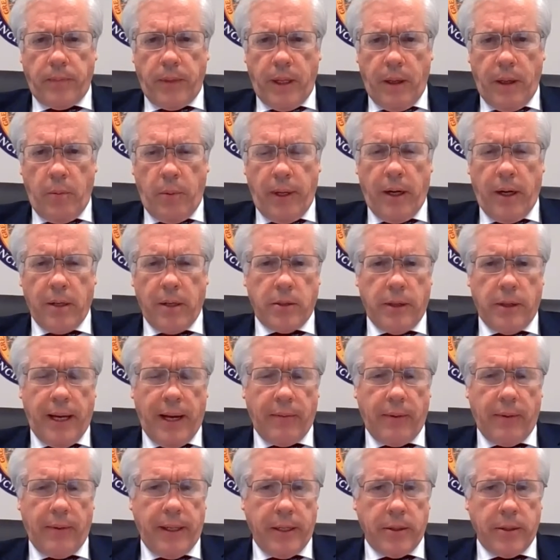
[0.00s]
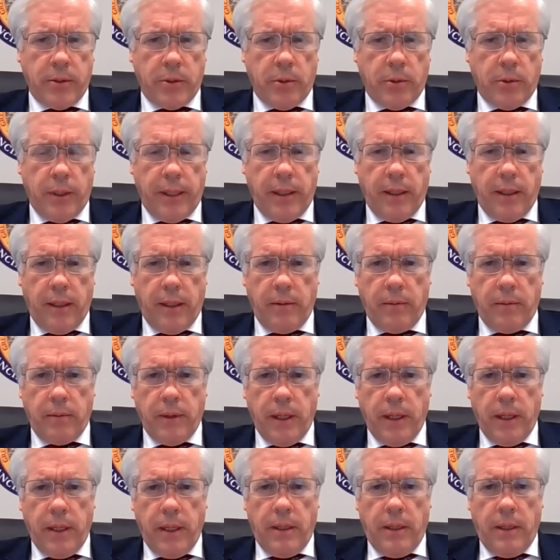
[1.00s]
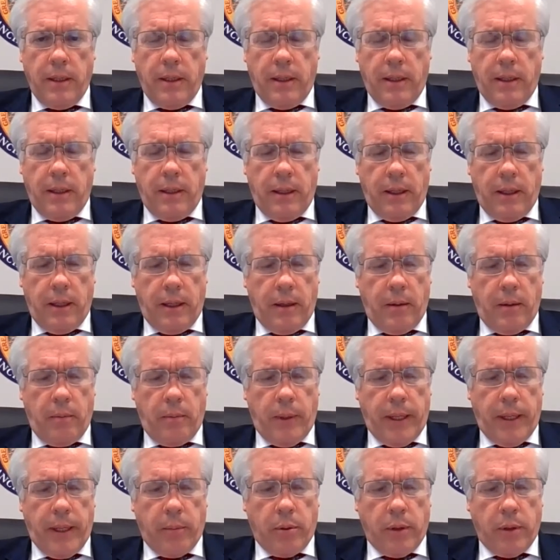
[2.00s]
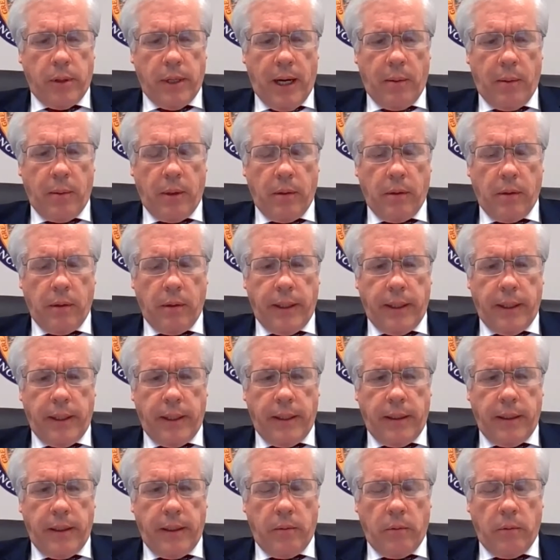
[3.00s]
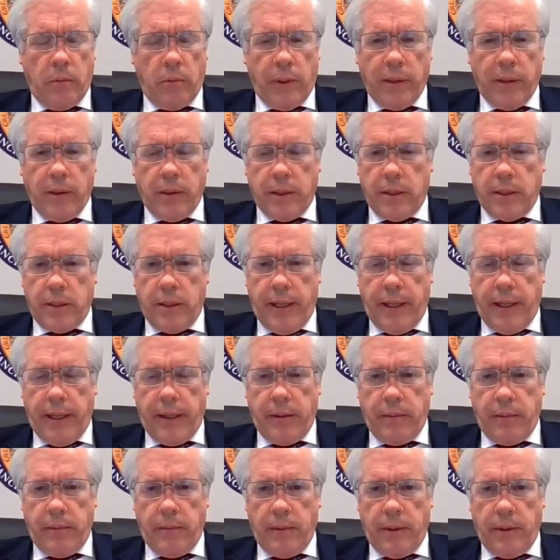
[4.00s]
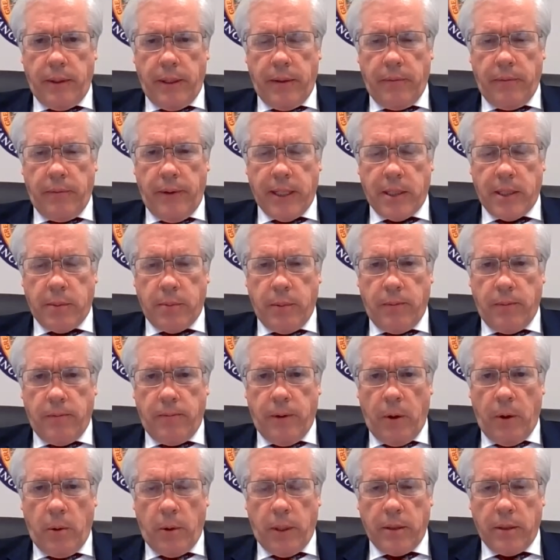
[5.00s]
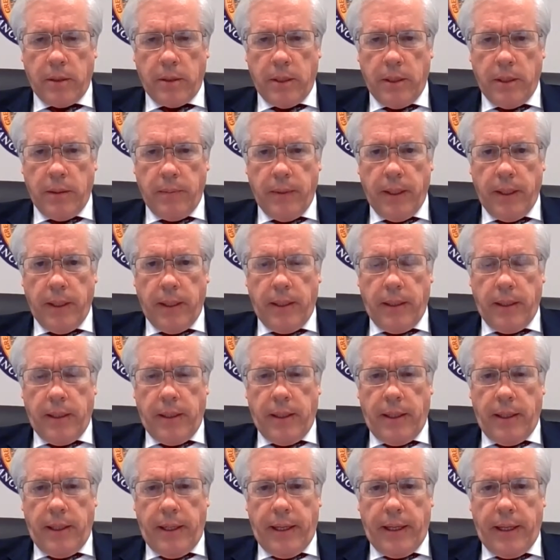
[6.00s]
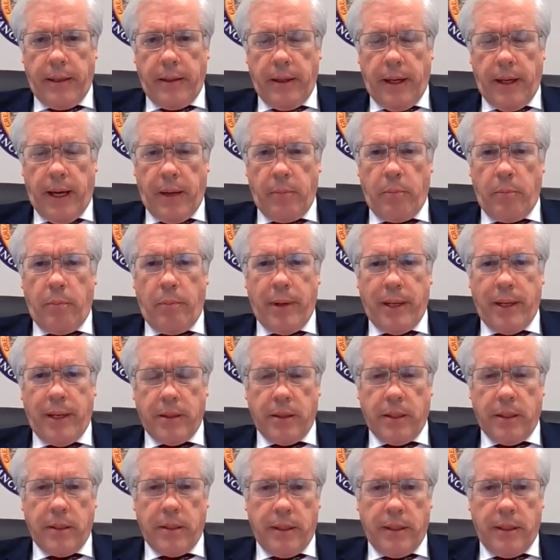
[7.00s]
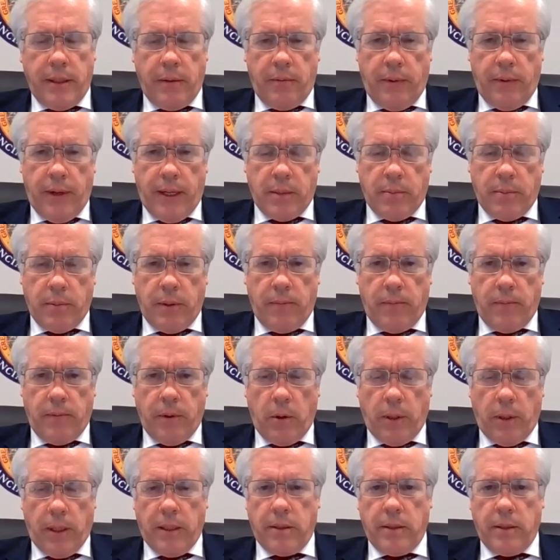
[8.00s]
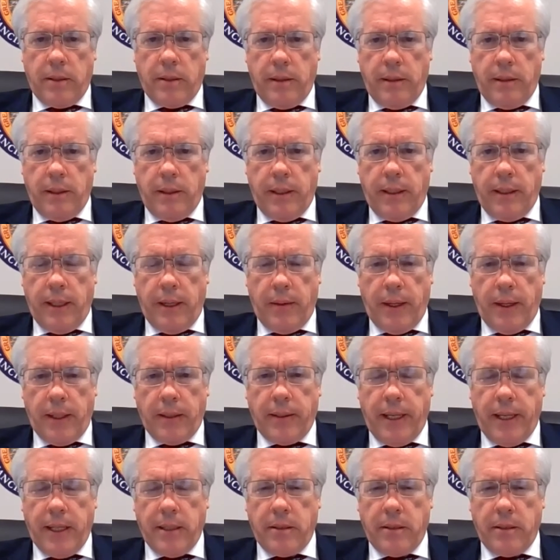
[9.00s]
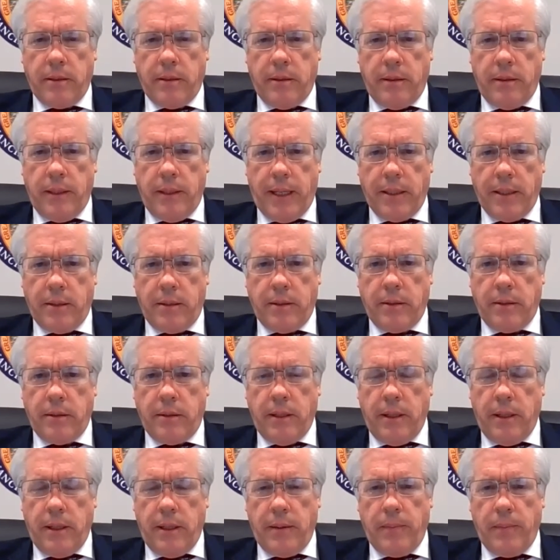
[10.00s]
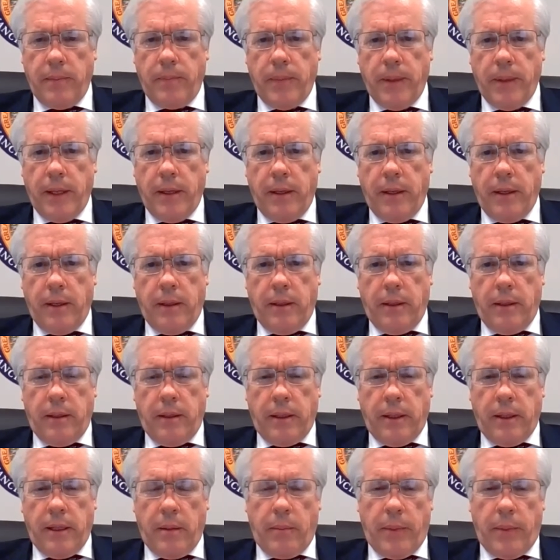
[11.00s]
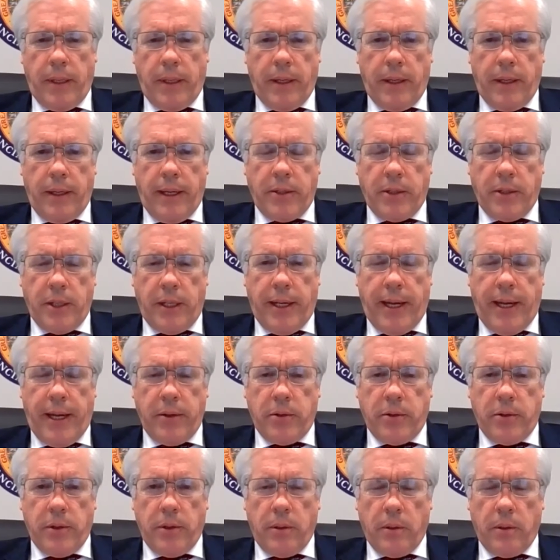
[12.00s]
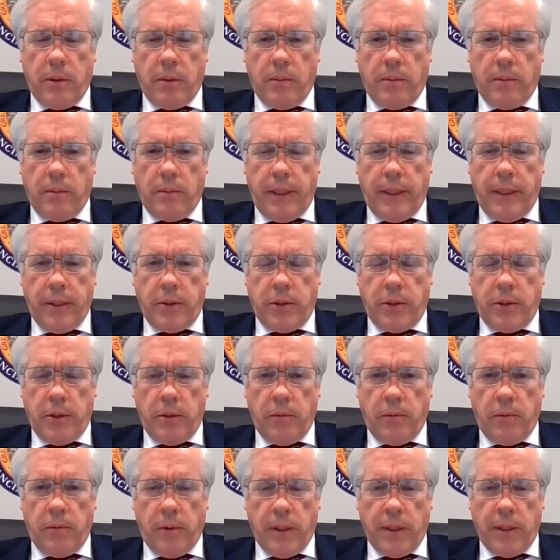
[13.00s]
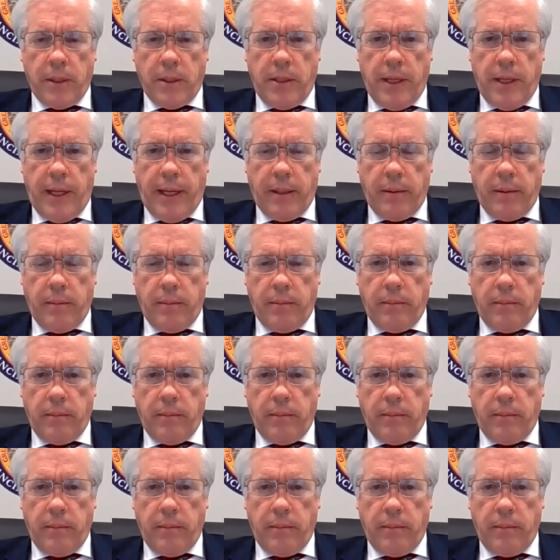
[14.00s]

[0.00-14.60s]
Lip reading: We also have a history of being predominantly real estate investment focused and not business investment focused. And I think that's going to be an educational issue for the state